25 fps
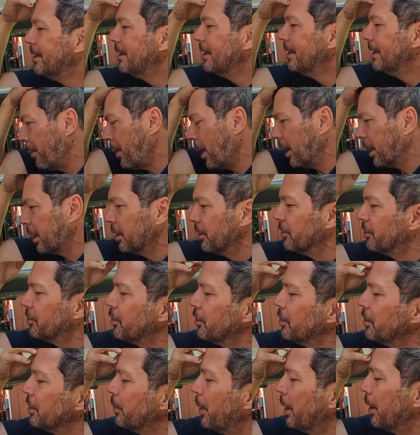I'm not
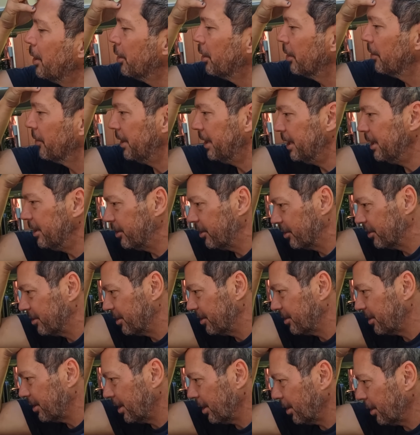concerned about hurting the hitch
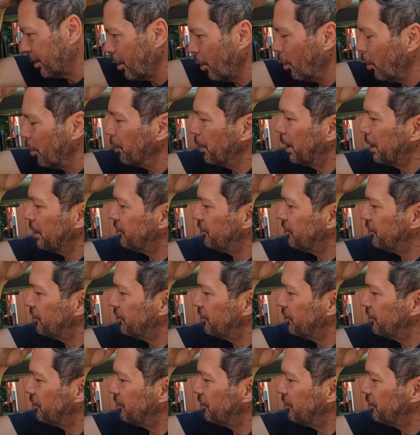because it's going to go in my